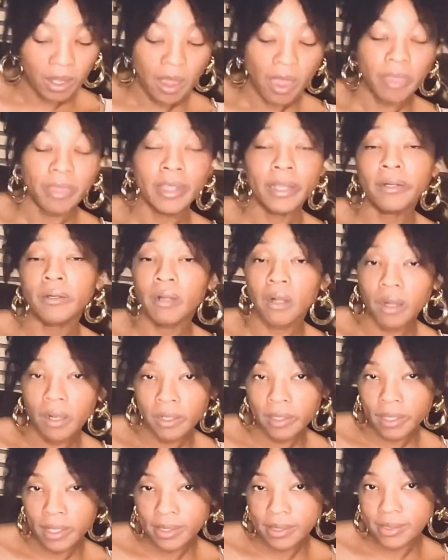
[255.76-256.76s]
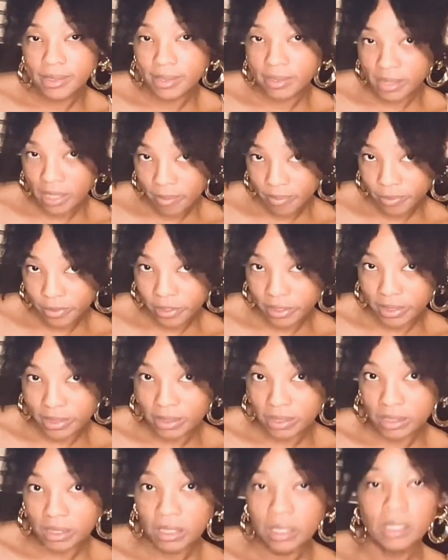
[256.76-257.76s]
there are exceptions.
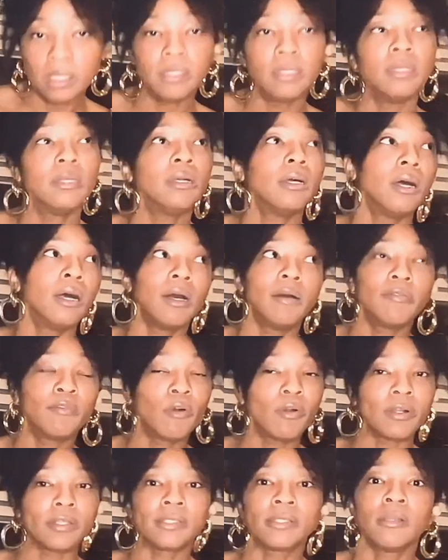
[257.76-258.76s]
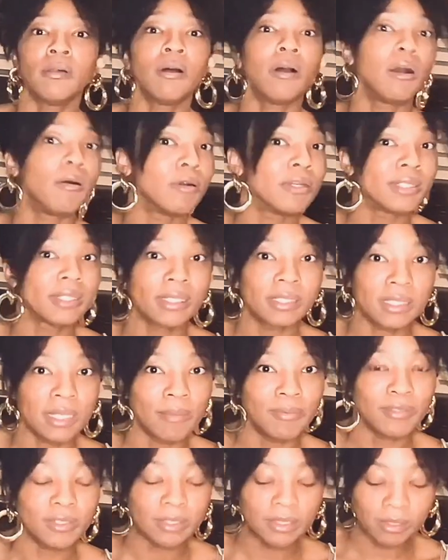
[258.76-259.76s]
Of course, always
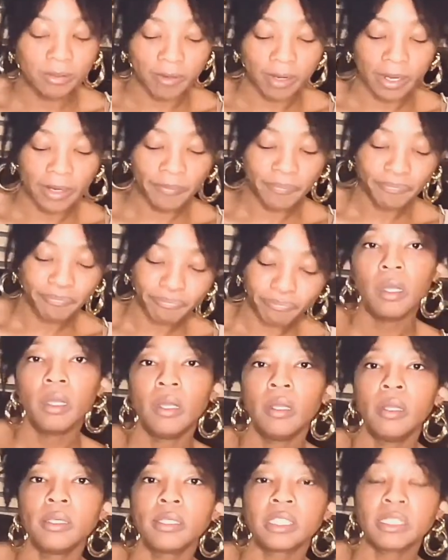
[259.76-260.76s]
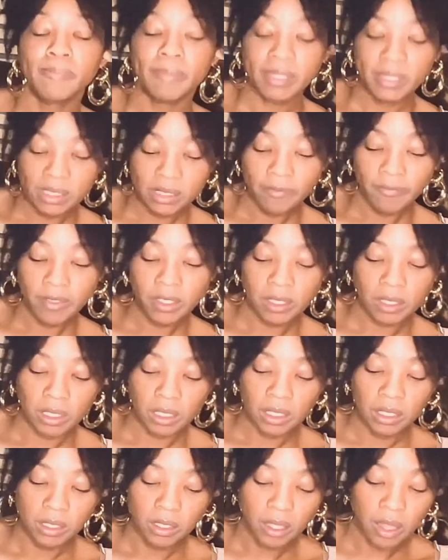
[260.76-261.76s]
exceptions, right? Specifically,
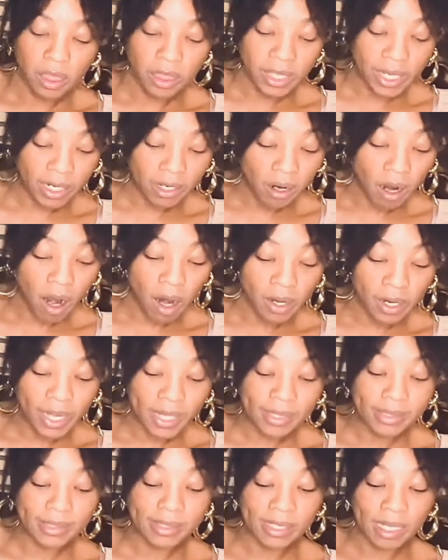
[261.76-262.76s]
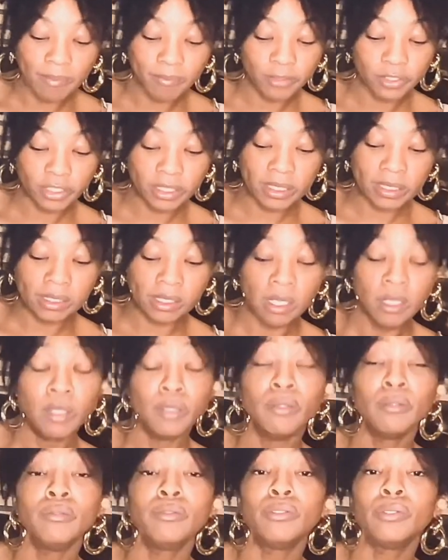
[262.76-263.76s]
there are exceptions
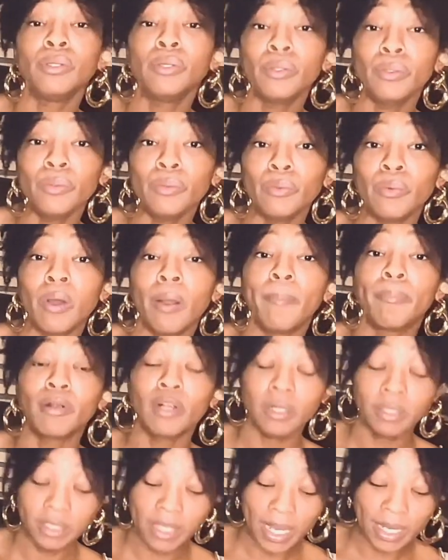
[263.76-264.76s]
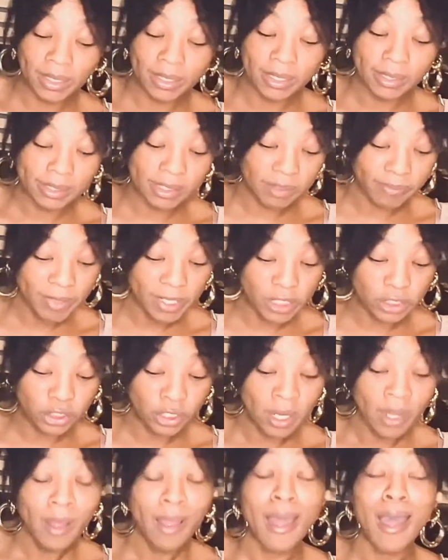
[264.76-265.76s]
to protected speech,
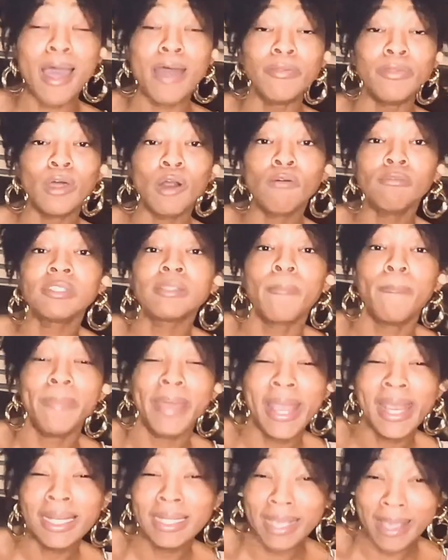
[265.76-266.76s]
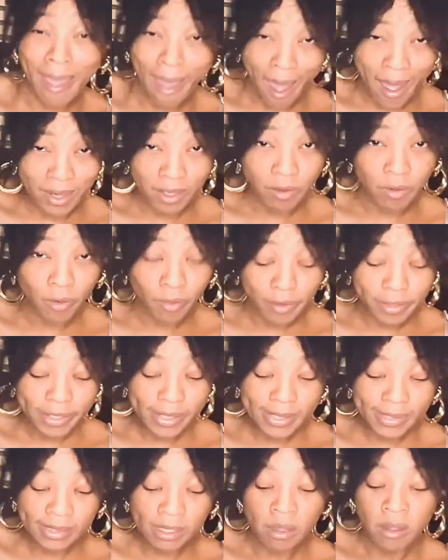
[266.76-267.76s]
and those main categories